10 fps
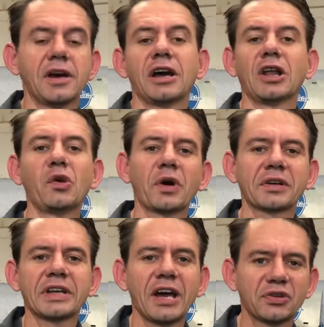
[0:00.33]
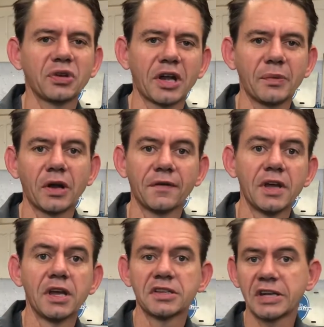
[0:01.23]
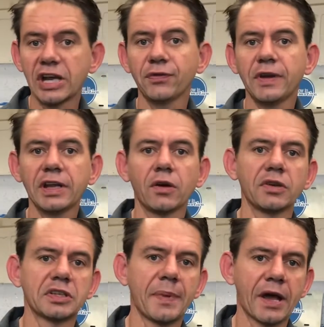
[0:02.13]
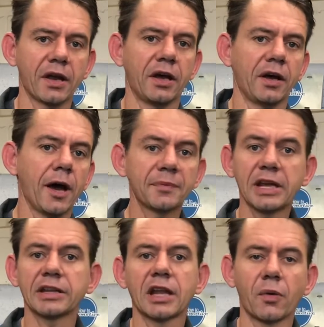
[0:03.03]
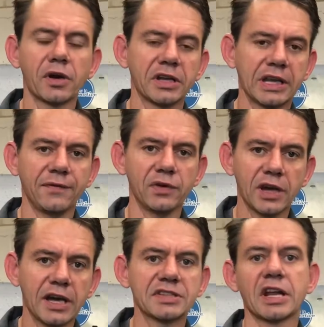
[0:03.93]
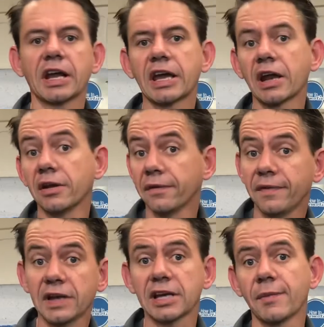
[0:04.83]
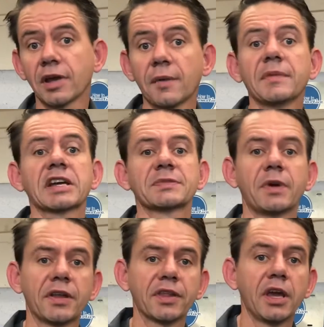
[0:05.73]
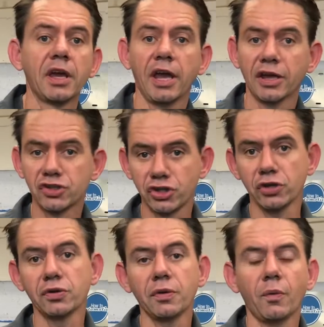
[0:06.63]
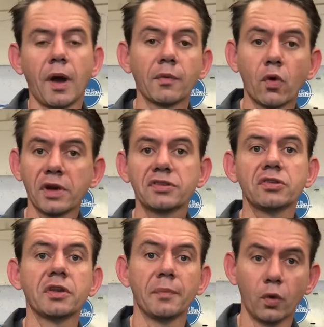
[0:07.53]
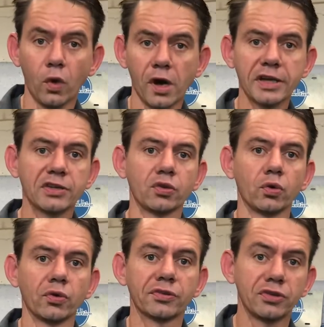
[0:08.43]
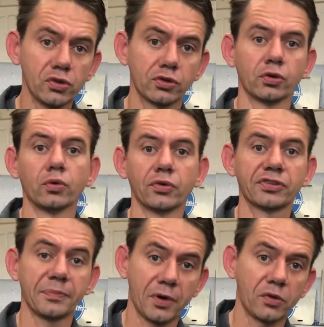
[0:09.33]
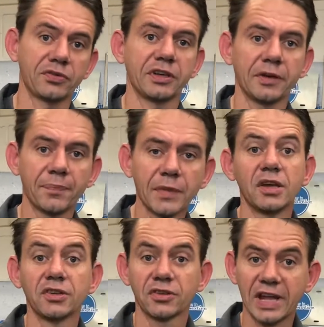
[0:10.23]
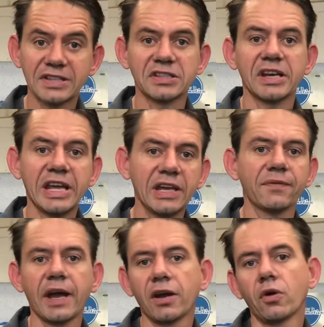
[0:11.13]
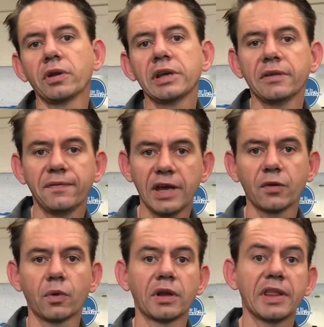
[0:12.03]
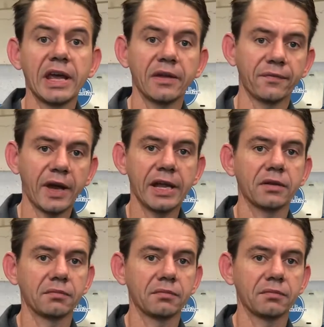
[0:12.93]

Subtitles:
Hello, welcome to How to Automotive. Today's video is about an update that I wanted to give you guys that I got an event coming up next month. In June, I'm going to the Milwaukee Tools New Tools Symposium. So that's an invite-only event where they invite